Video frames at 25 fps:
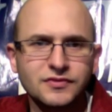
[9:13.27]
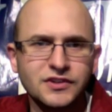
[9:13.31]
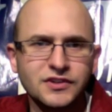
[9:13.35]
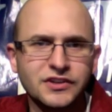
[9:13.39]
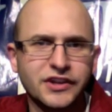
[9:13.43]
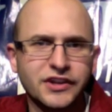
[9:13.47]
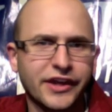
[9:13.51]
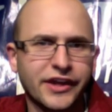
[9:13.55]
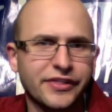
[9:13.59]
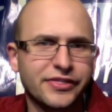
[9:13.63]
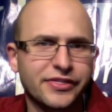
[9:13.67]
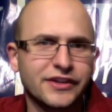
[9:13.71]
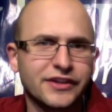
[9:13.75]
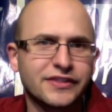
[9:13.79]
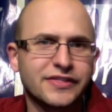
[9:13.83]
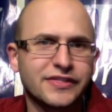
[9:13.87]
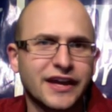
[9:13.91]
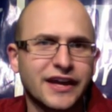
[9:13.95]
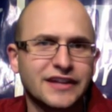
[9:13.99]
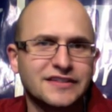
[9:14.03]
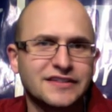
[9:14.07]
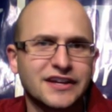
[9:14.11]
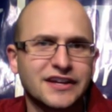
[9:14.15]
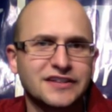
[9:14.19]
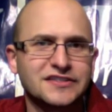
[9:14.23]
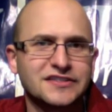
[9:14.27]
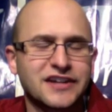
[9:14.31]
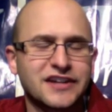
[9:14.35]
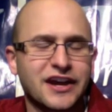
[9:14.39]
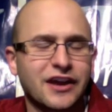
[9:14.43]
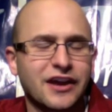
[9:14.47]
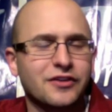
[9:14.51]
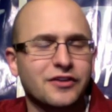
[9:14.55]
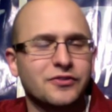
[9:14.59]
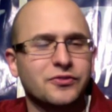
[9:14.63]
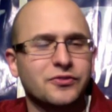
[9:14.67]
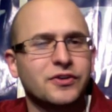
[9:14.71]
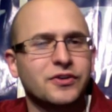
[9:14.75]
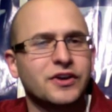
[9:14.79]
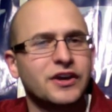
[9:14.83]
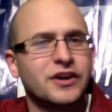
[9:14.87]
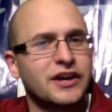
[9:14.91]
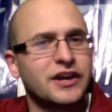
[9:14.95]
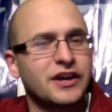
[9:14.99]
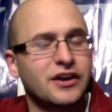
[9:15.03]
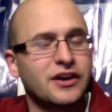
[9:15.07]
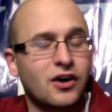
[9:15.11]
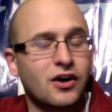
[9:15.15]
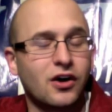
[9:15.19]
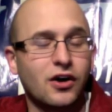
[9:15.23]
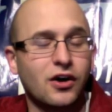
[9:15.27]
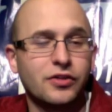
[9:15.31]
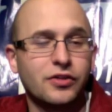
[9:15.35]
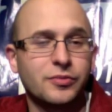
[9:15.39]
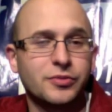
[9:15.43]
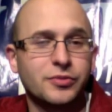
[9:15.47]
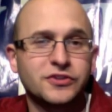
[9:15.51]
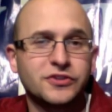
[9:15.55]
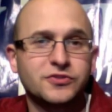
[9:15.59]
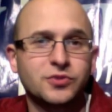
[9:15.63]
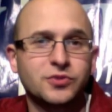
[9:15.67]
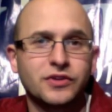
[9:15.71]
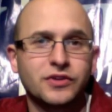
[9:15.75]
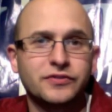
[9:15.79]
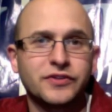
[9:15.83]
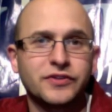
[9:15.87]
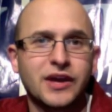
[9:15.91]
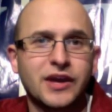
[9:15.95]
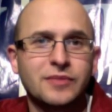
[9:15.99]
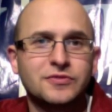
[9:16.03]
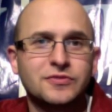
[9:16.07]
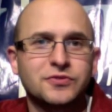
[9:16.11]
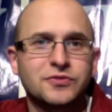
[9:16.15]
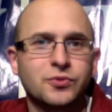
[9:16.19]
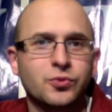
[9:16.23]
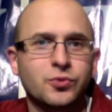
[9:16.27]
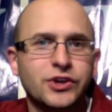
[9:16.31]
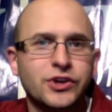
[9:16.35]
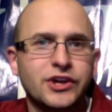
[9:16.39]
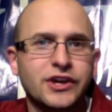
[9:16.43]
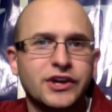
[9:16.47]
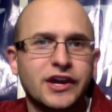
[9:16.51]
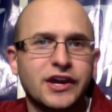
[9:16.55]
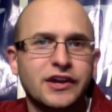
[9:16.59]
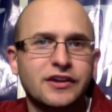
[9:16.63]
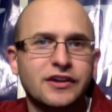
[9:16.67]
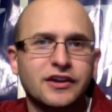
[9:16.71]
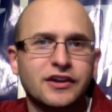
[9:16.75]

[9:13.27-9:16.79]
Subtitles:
And I think that takes care of all the Big 12 games for Week 8.